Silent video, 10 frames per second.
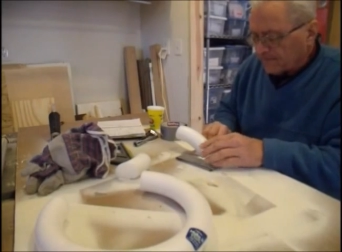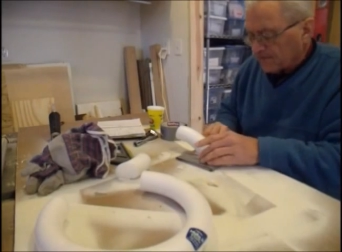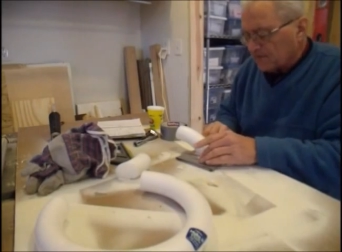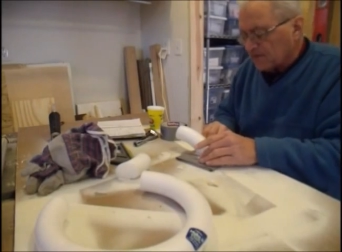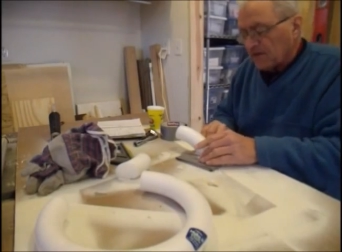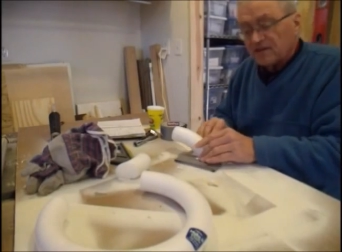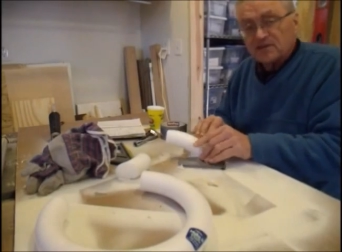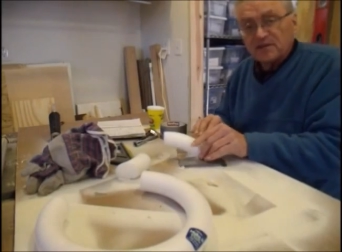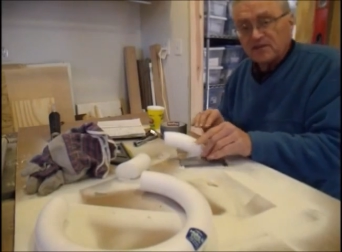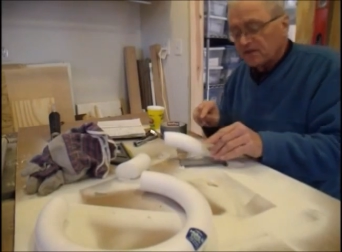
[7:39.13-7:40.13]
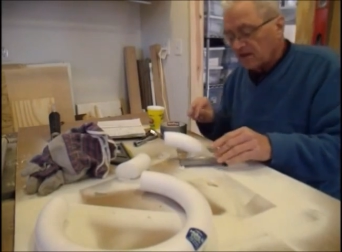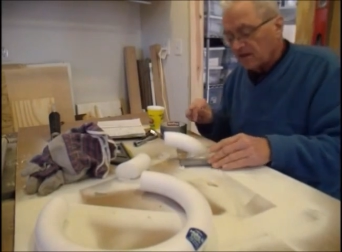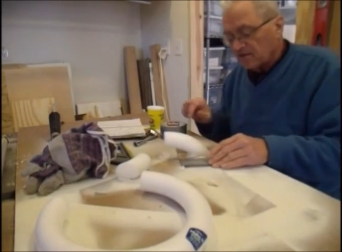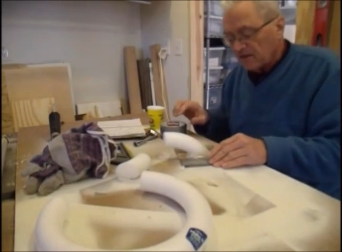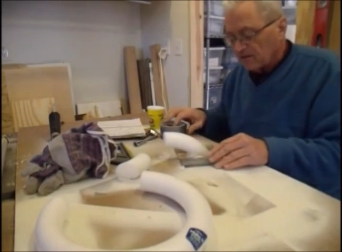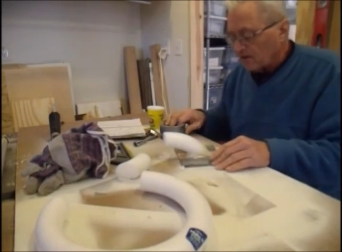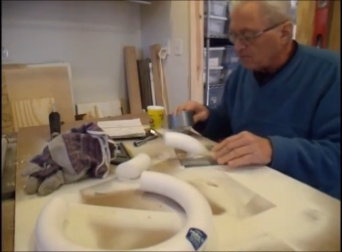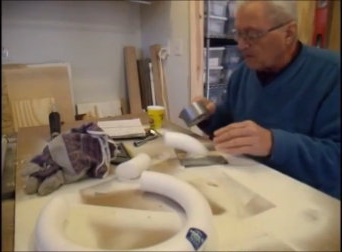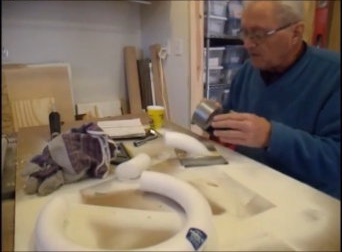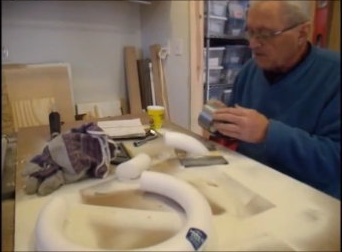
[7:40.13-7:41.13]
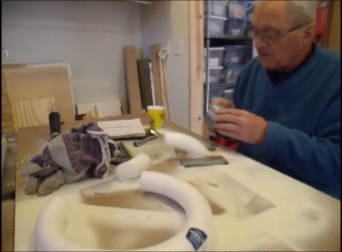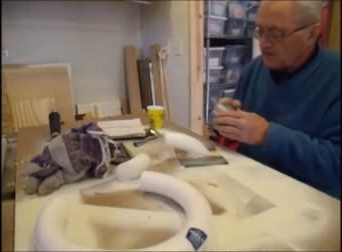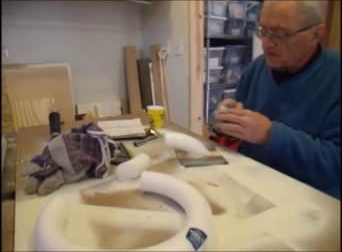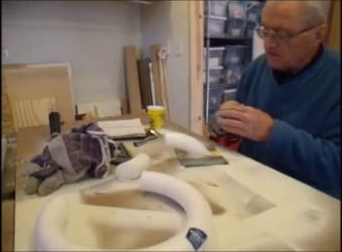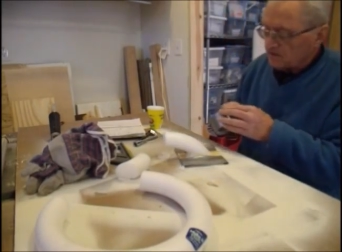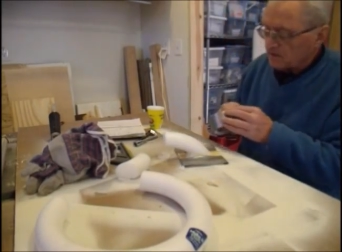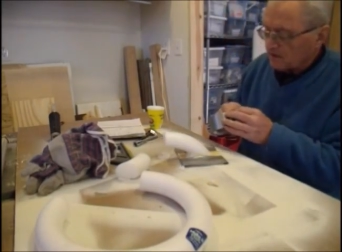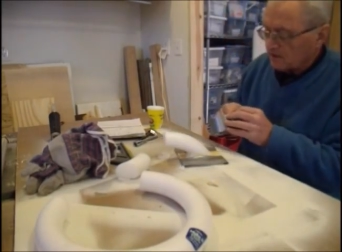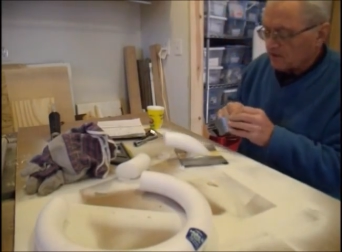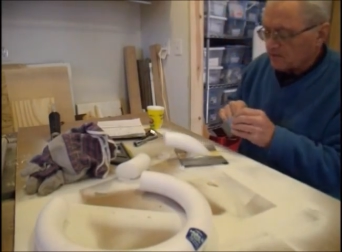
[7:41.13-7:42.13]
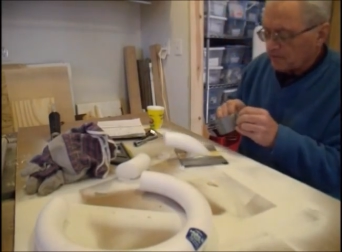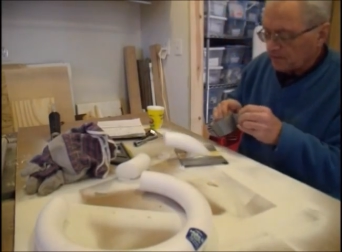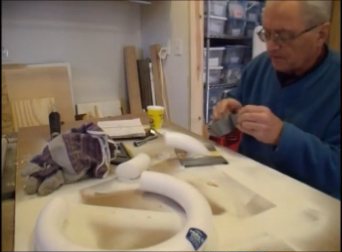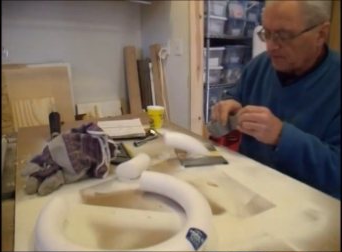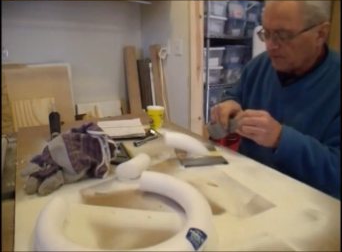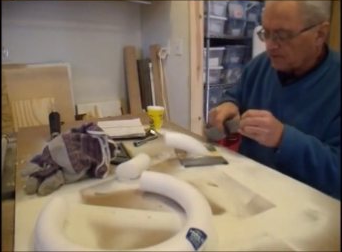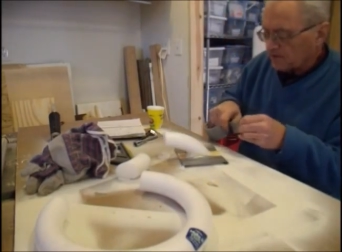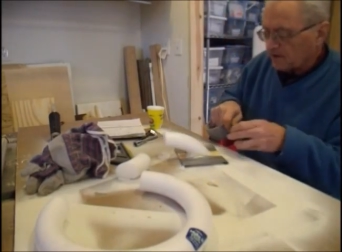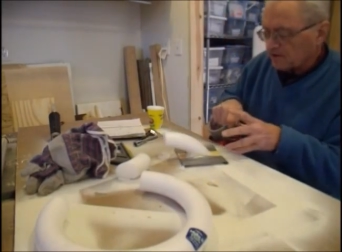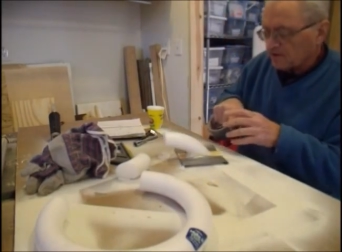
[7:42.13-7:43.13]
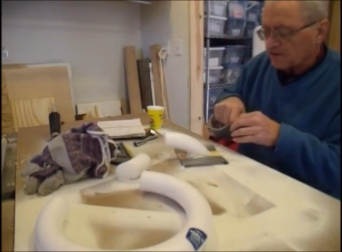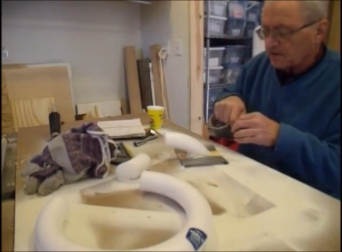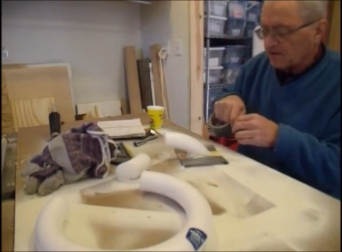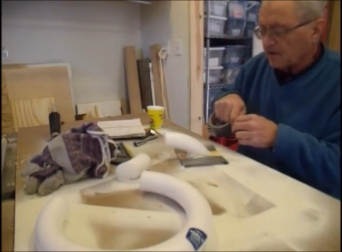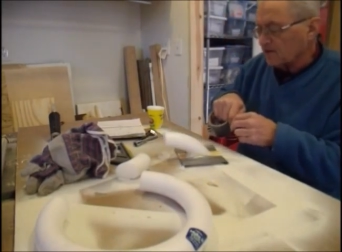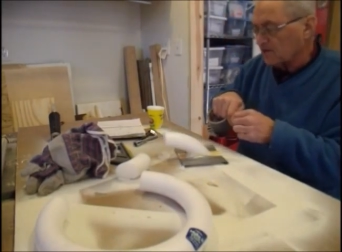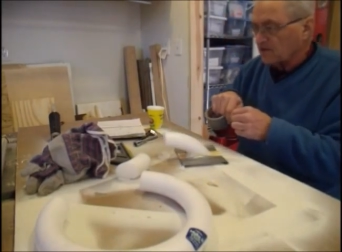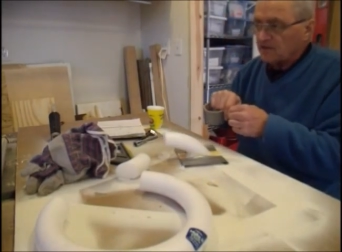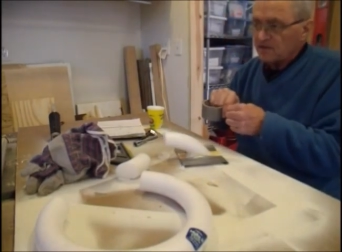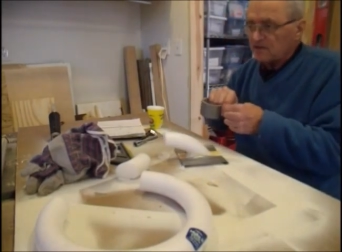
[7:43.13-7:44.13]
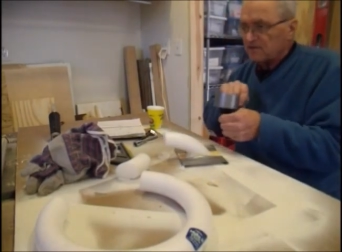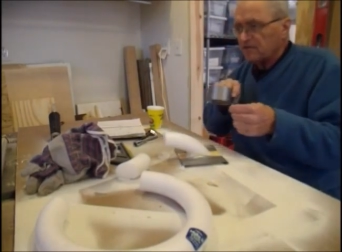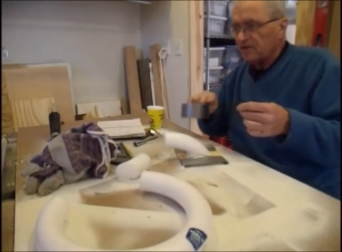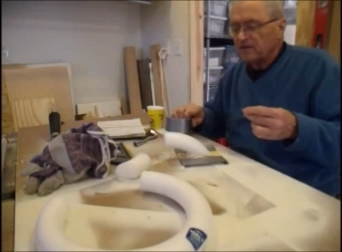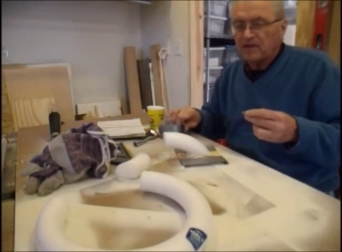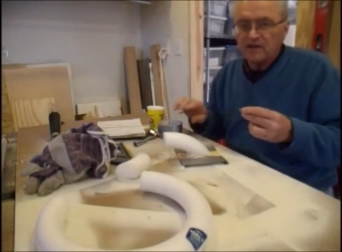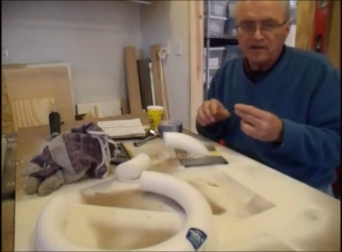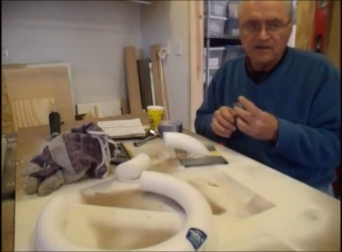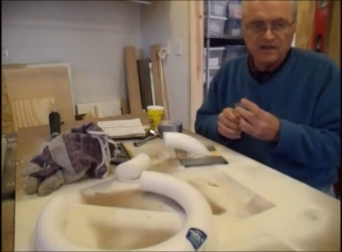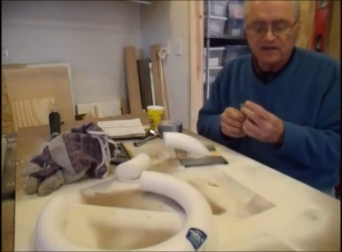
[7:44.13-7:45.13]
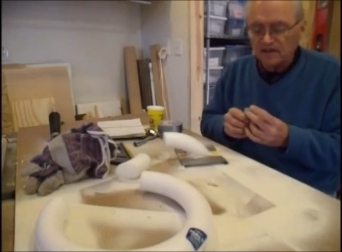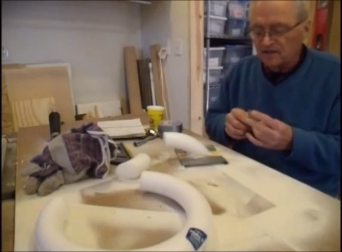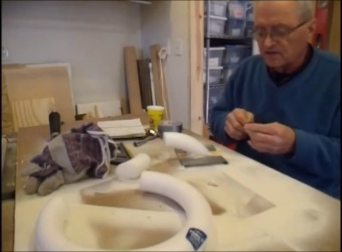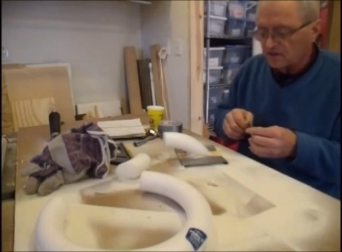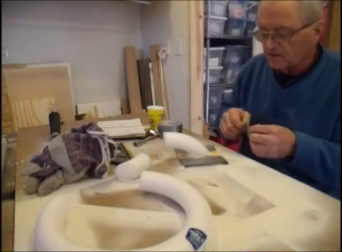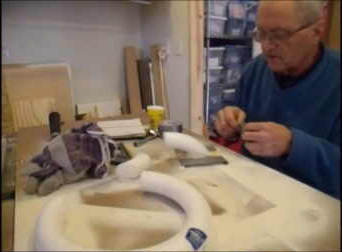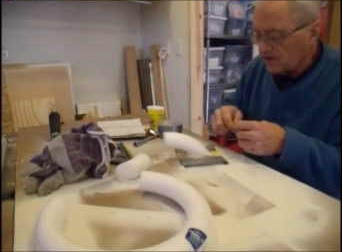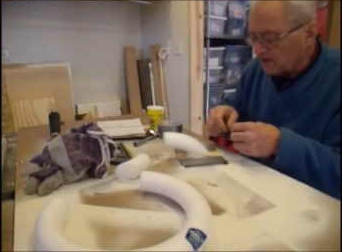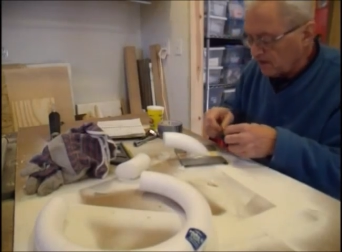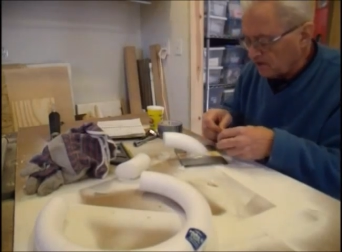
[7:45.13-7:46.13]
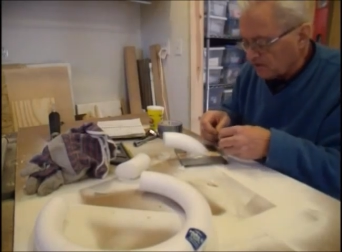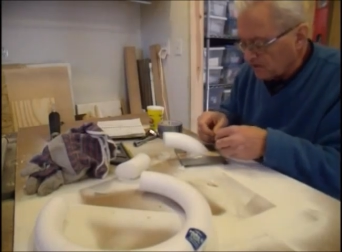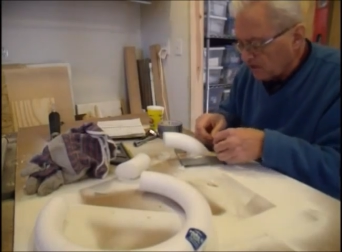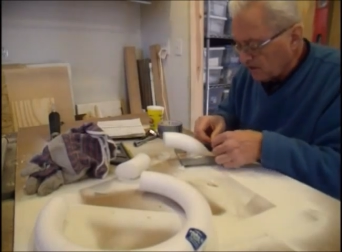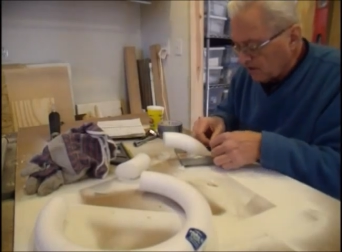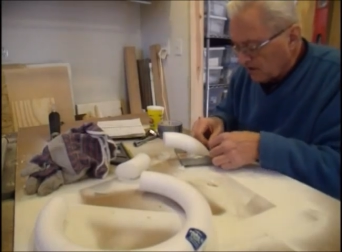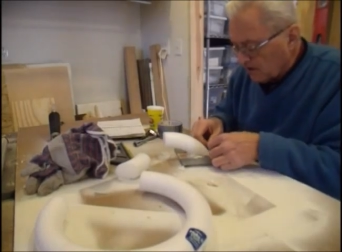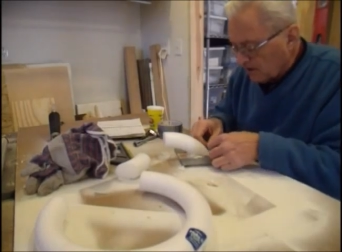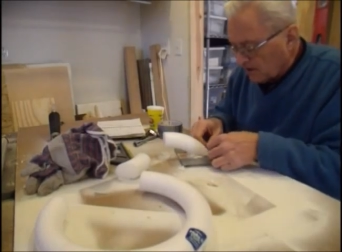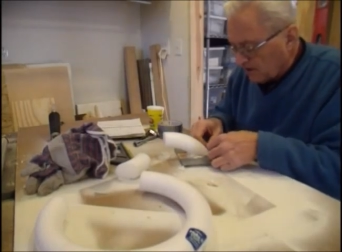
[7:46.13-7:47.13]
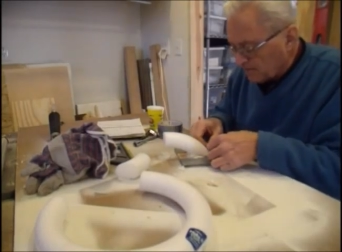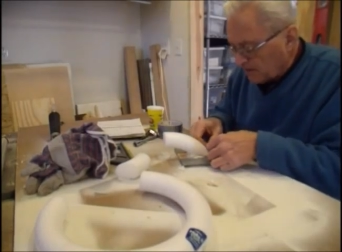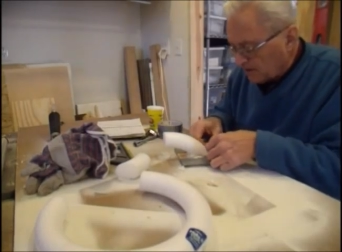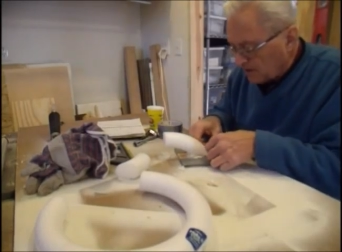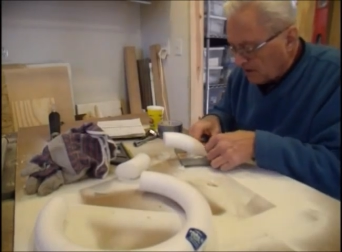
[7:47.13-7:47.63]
And this is actually kind of how I made the duct that connects the front air inlet to the radiator on my